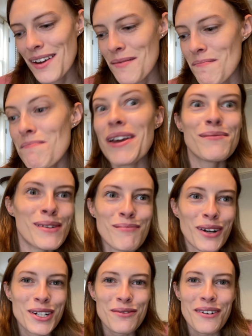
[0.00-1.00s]
Maybe
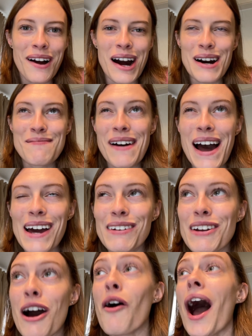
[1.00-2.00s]
merch will come. I don't
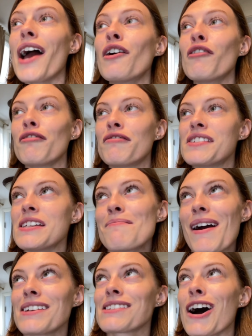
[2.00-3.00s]
know. I don't see
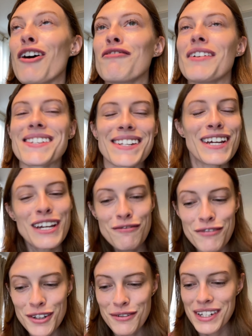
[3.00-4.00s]
myself as an
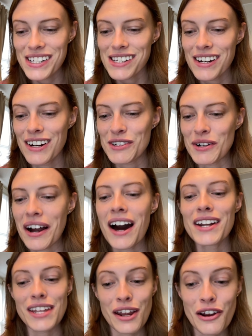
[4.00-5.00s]
influencer or
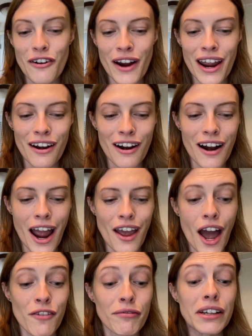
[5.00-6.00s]
content creator. I
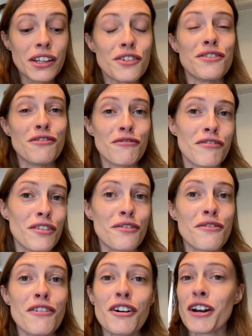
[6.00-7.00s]
really do
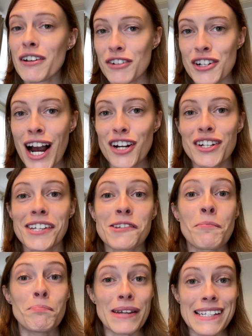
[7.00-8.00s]
view a Grave Attraction as a
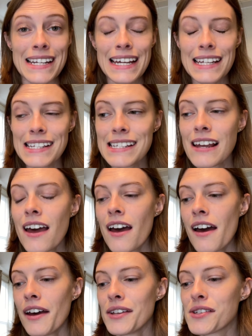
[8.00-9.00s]
business.
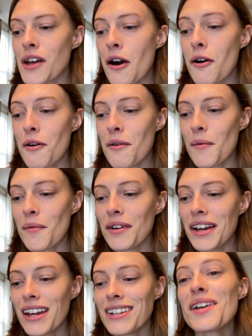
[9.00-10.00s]
So
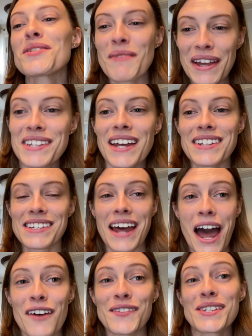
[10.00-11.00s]
it does make sense to
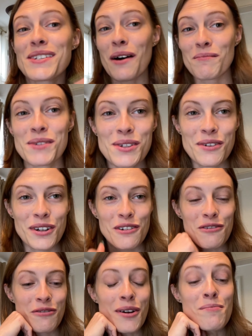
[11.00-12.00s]
have some sort
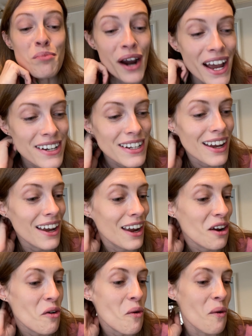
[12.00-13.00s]
of branding
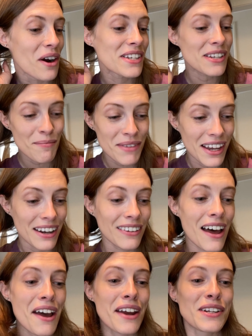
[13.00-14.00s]
or something in
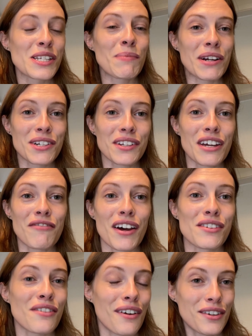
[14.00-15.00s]
line, especially if I
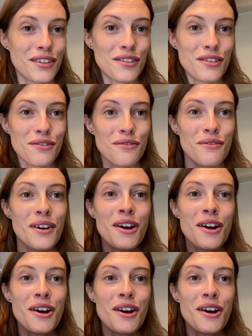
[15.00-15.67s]
start to